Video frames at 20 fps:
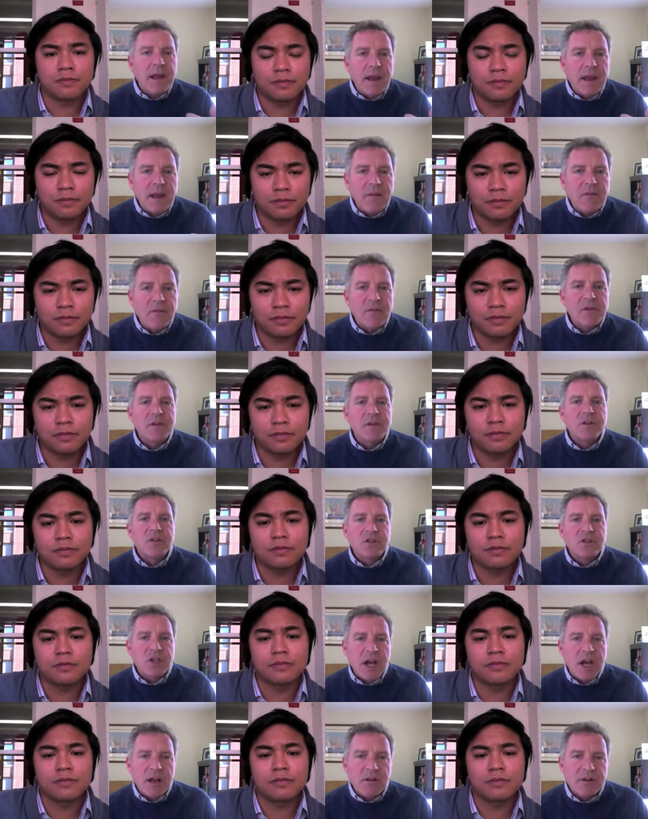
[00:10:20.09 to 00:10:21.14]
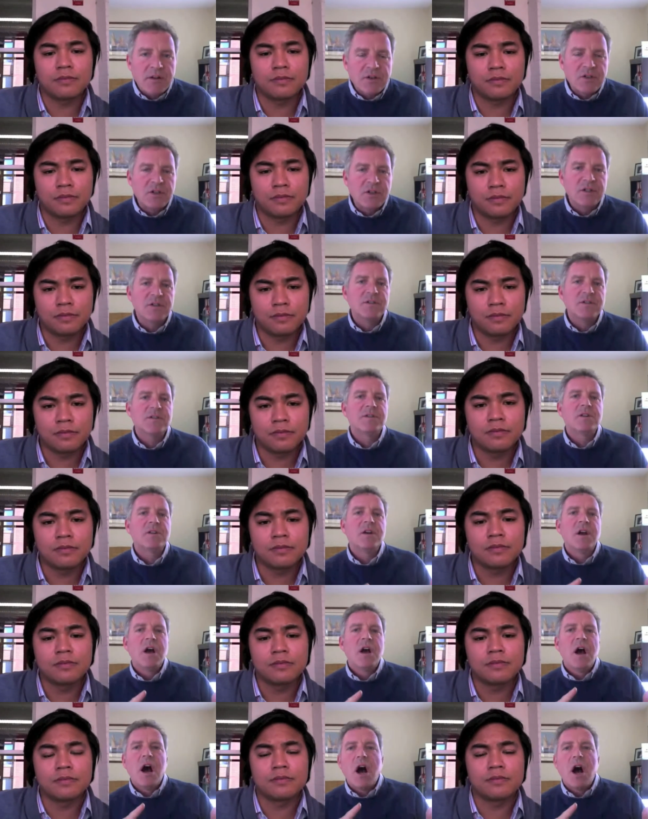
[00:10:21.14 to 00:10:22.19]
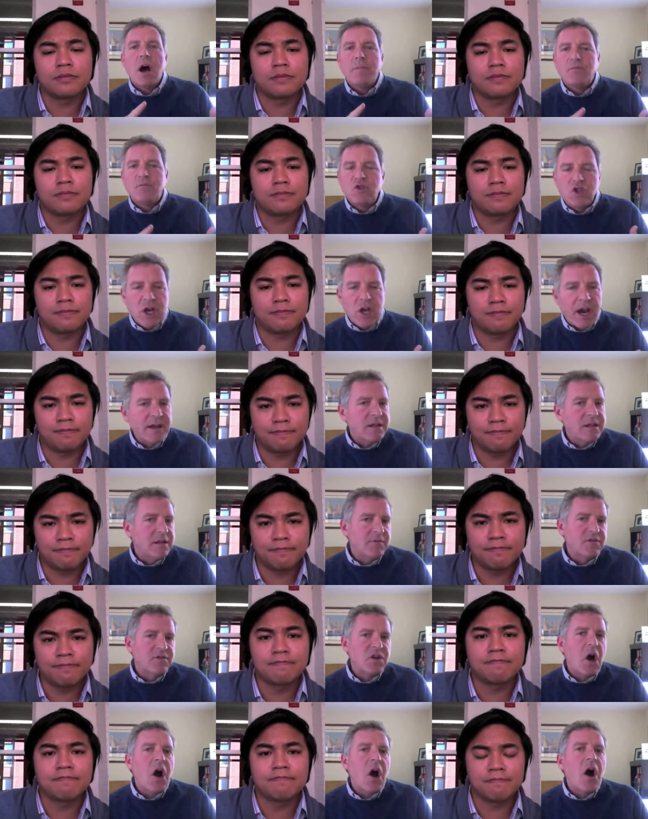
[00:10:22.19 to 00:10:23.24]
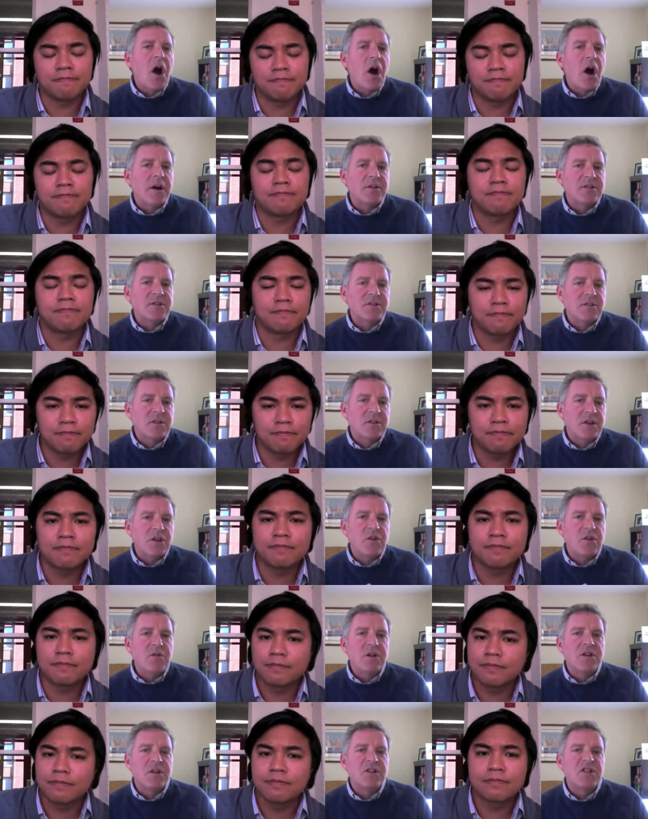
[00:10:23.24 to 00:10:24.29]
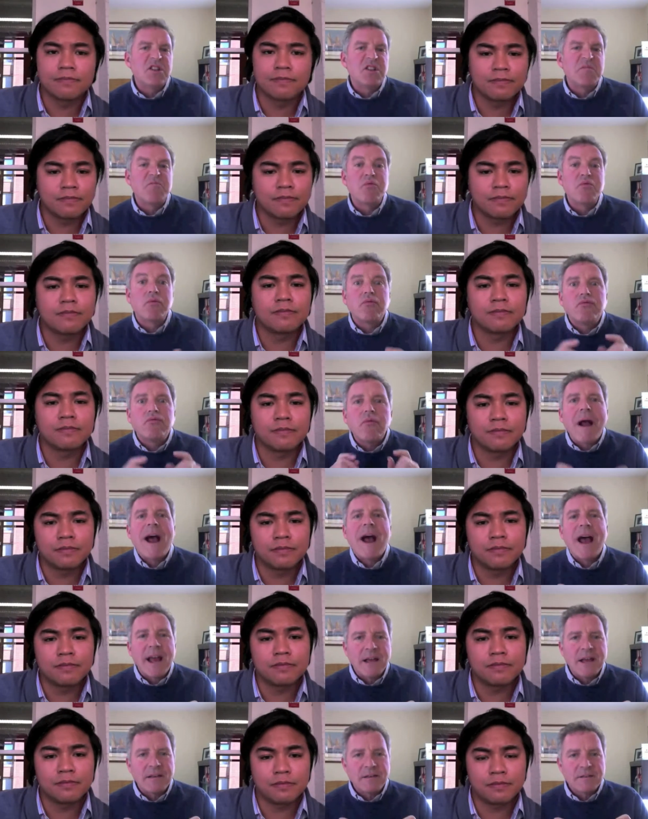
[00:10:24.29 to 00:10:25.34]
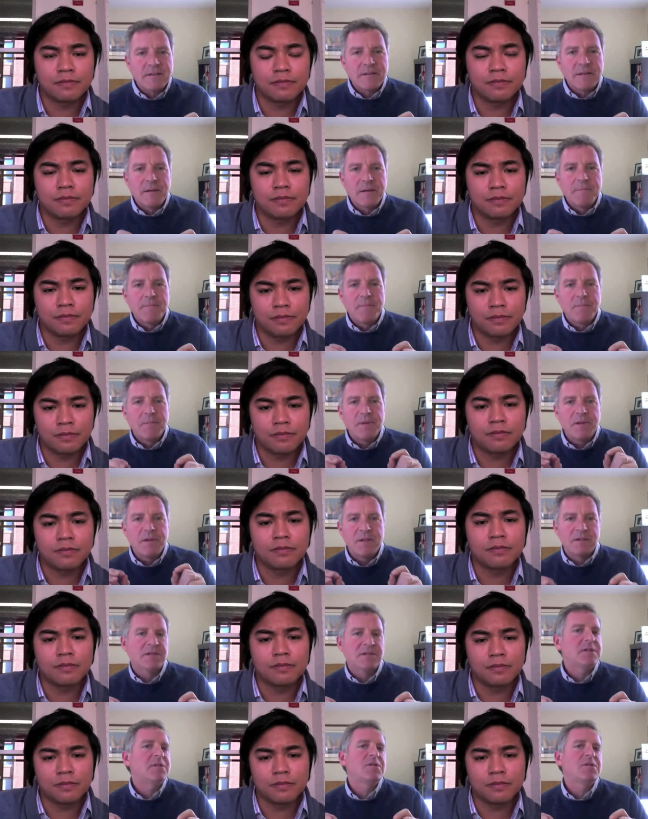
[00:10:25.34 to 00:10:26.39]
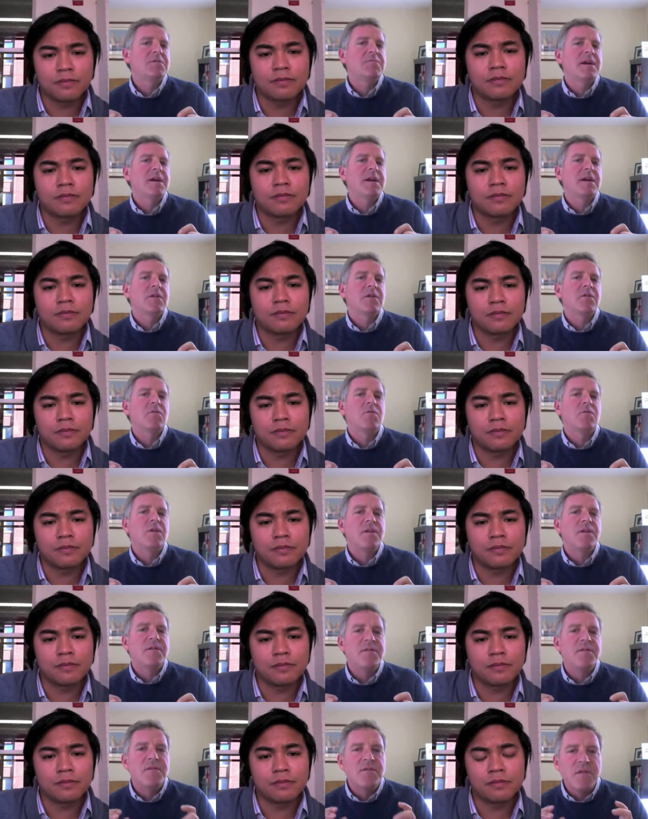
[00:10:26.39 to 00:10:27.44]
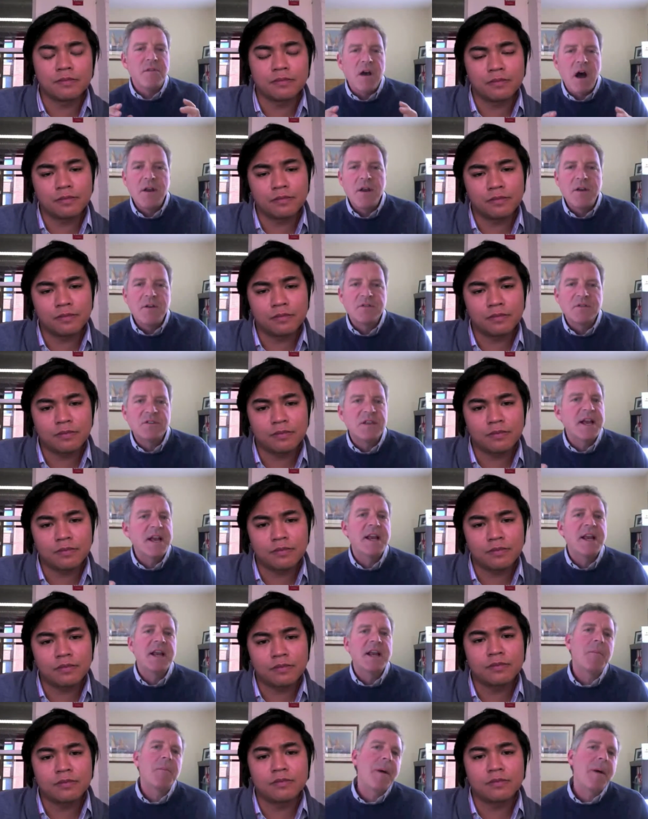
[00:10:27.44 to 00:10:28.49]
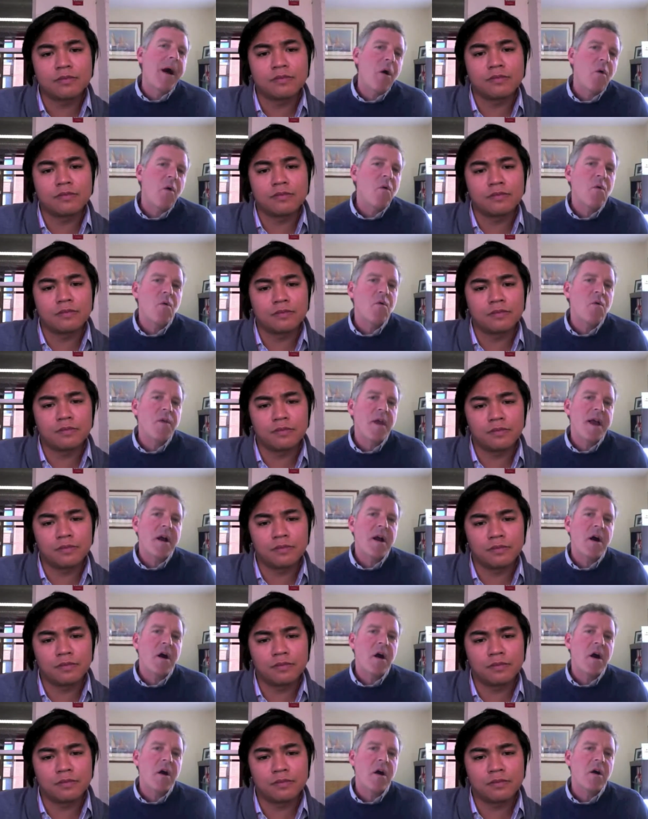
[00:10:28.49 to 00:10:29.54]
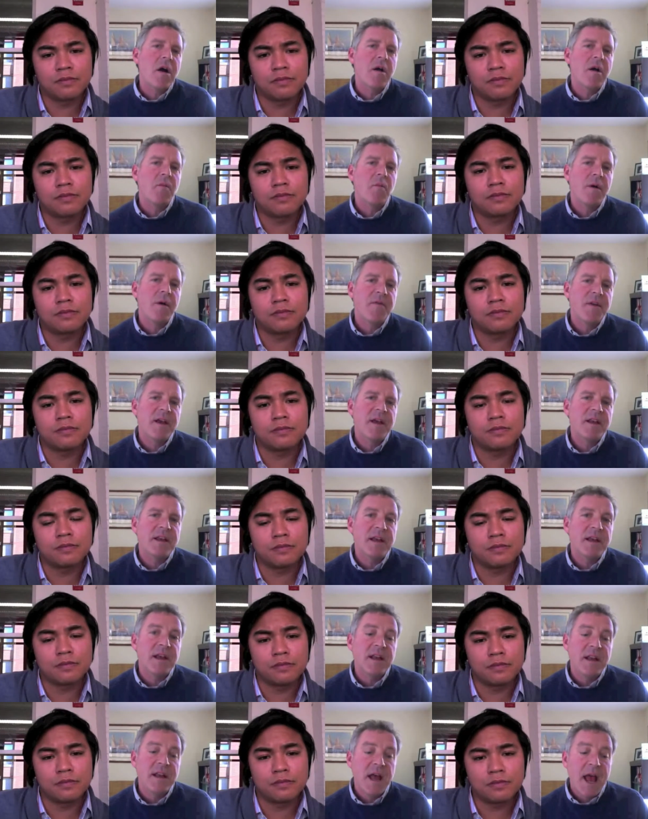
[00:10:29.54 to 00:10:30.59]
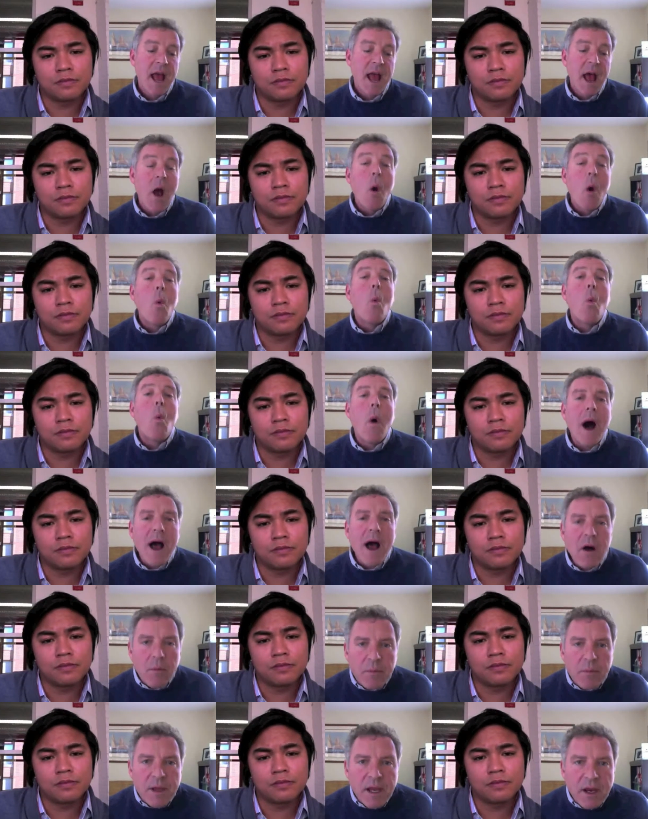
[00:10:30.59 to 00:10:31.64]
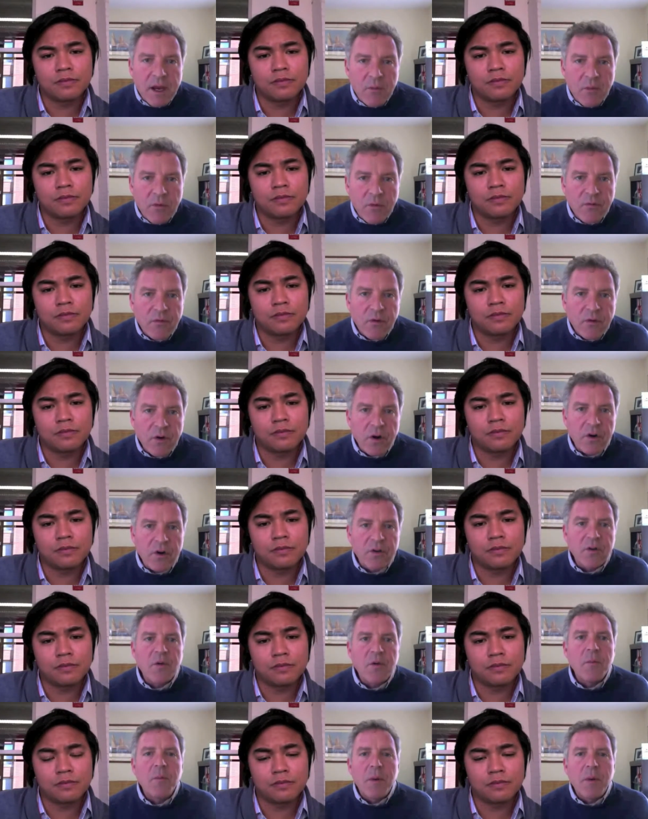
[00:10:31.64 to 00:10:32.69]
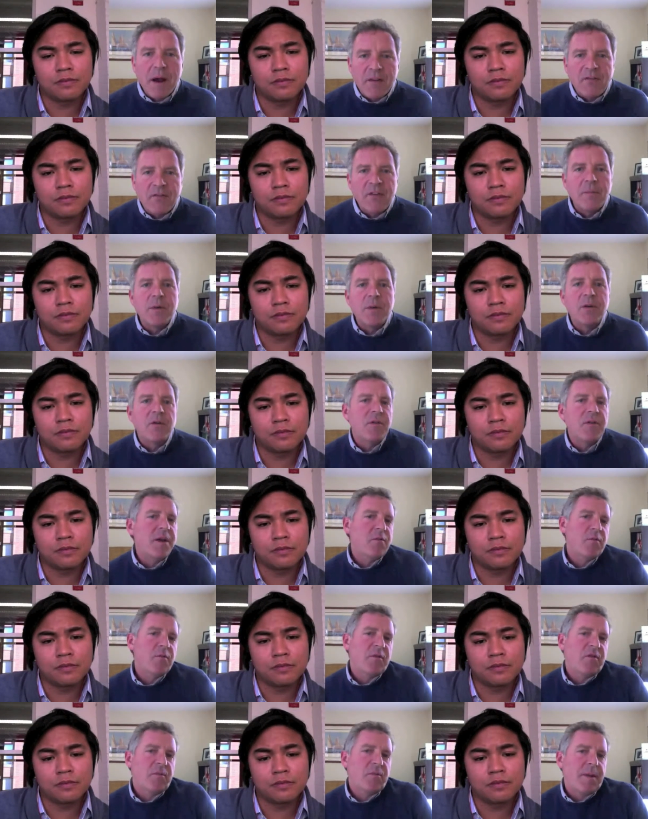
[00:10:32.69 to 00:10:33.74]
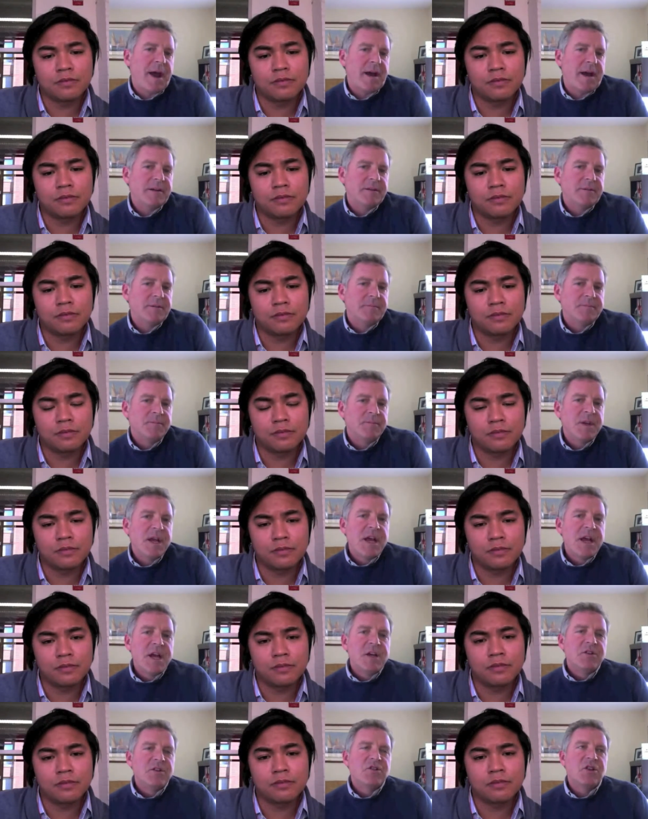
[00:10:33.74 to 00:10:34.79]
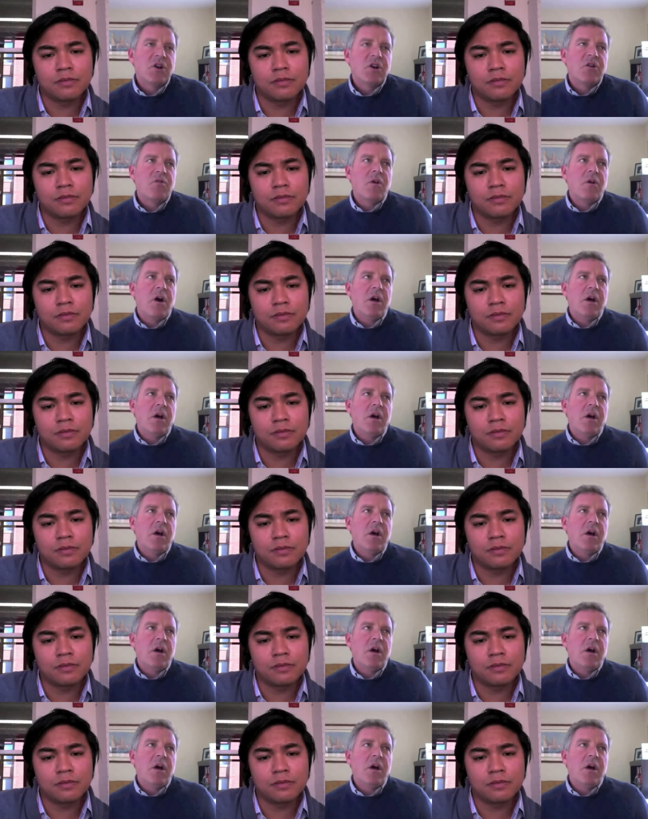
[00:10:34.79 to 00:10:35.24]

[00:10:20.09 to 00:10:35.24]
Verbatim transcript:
Speaker 1: needs, challenges, objectives are, so that you can surprise the decision maker with understanding about who they are and what they need while being referred by someone who they respect. So